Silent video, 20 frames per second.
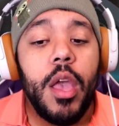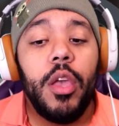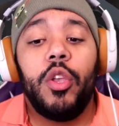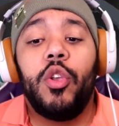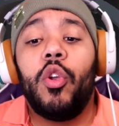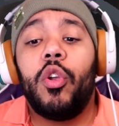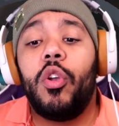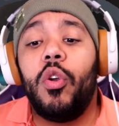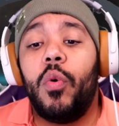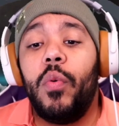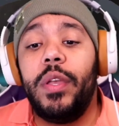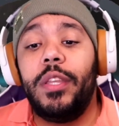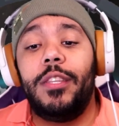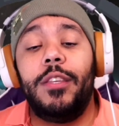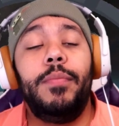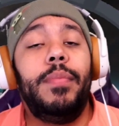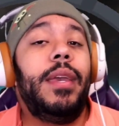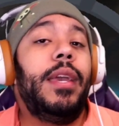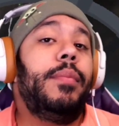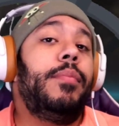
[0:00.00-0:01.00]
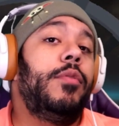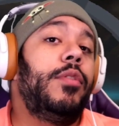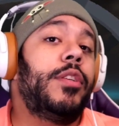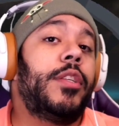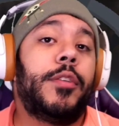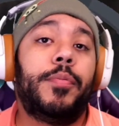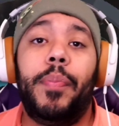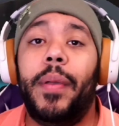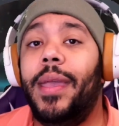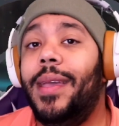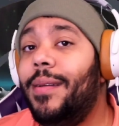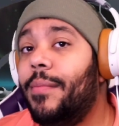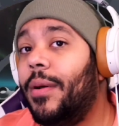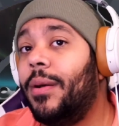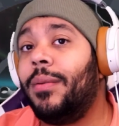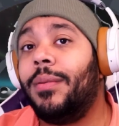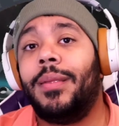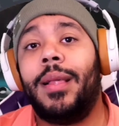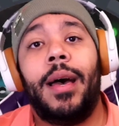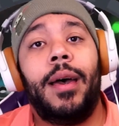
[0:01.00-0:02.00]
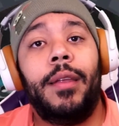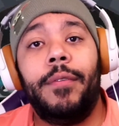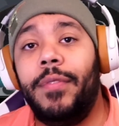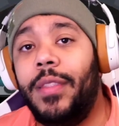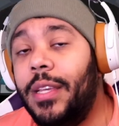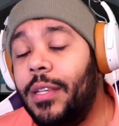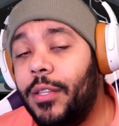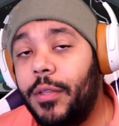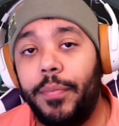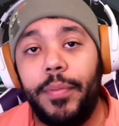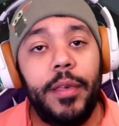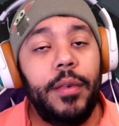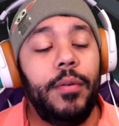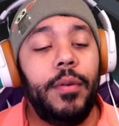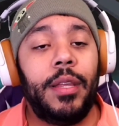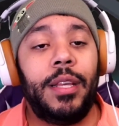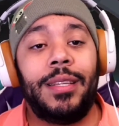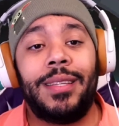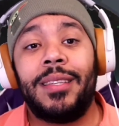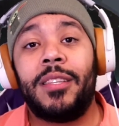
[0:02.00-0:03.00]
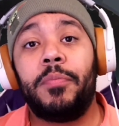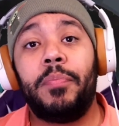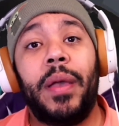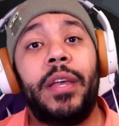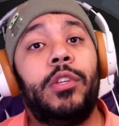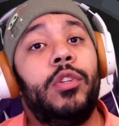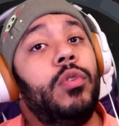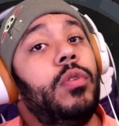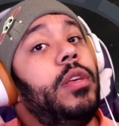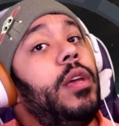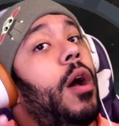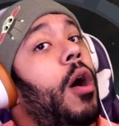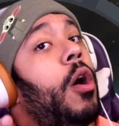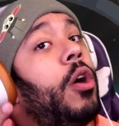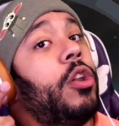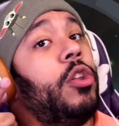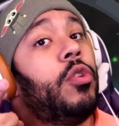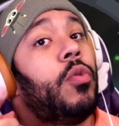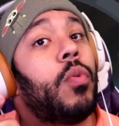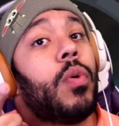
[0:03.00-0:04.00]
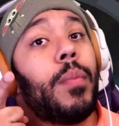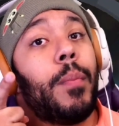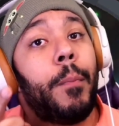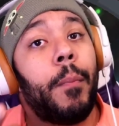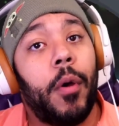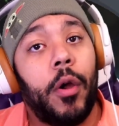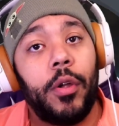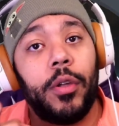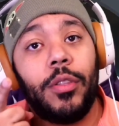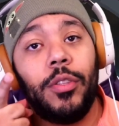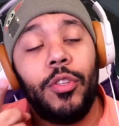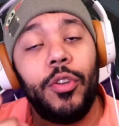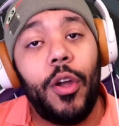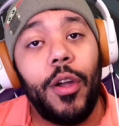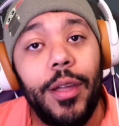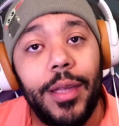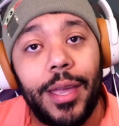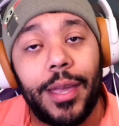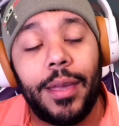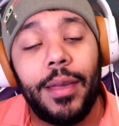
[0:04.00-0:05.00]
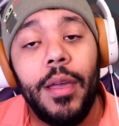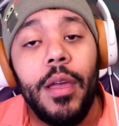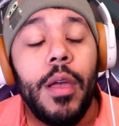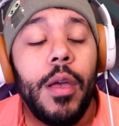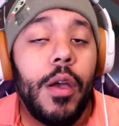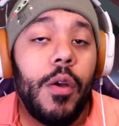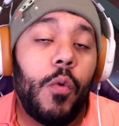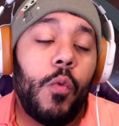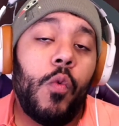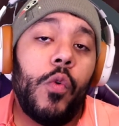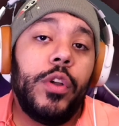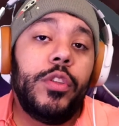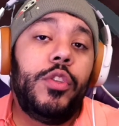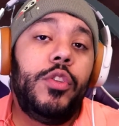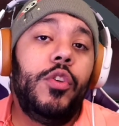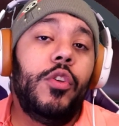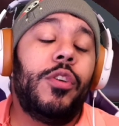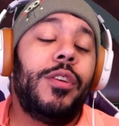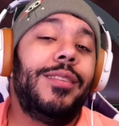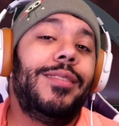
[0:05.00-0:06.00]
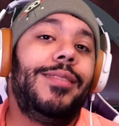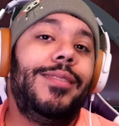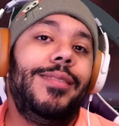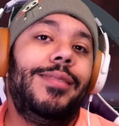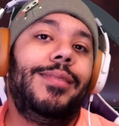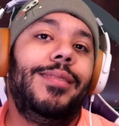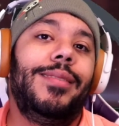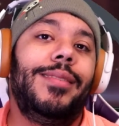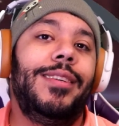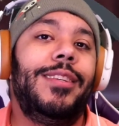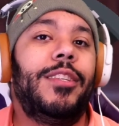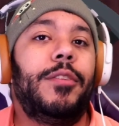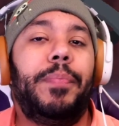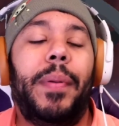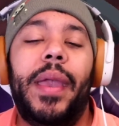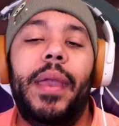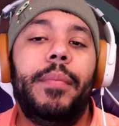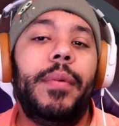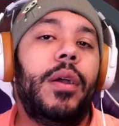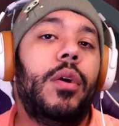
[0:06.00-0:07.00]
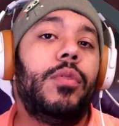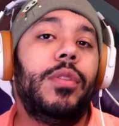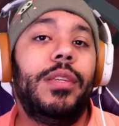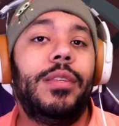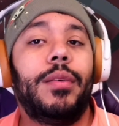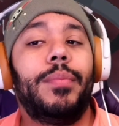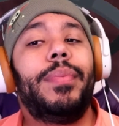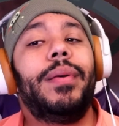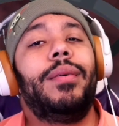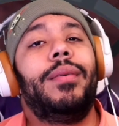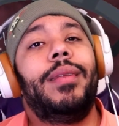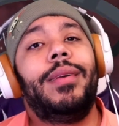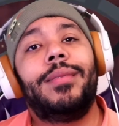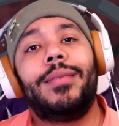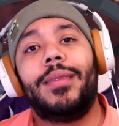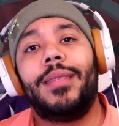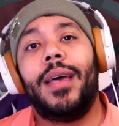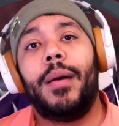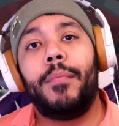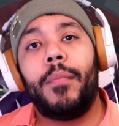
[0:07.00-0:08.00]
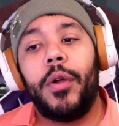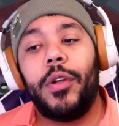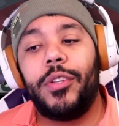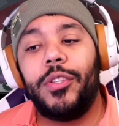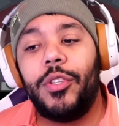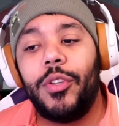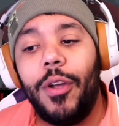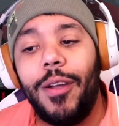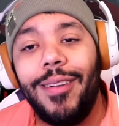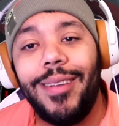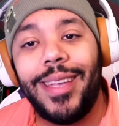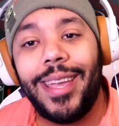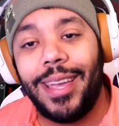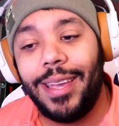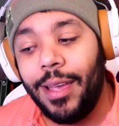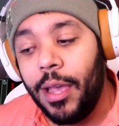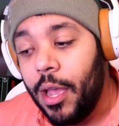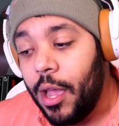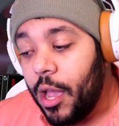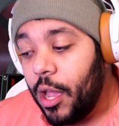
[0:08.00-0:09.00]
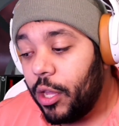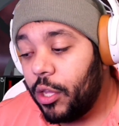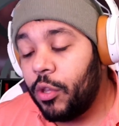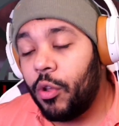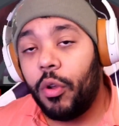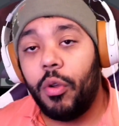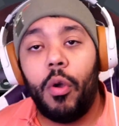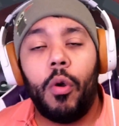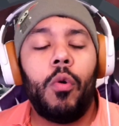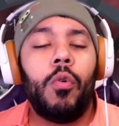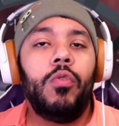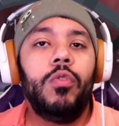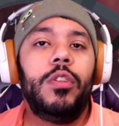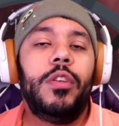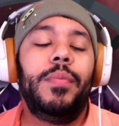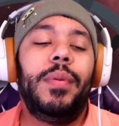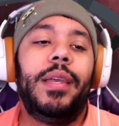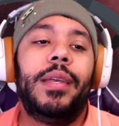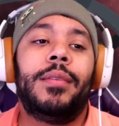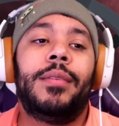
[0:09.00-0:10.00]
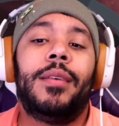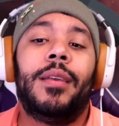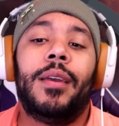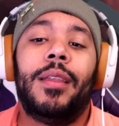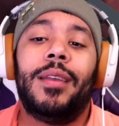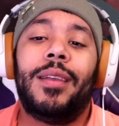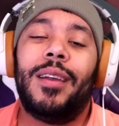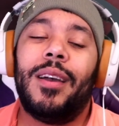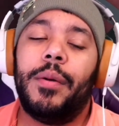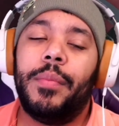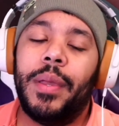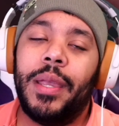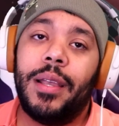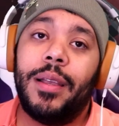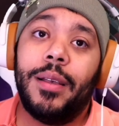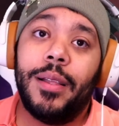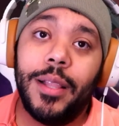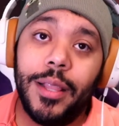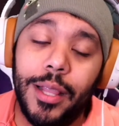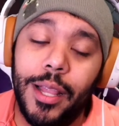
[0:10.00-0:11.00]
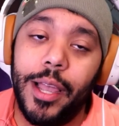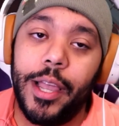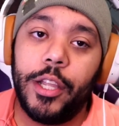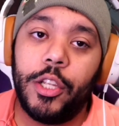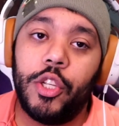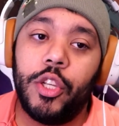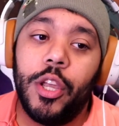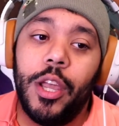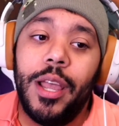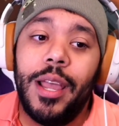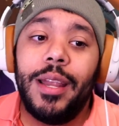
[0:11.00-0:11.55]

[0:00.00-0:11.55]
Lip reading: You're going to be able to spam a lot of these abilities, especially on your marked target. Once you're consistently spamming all these abilities on that marked target, your ultimate is going to come in clutch.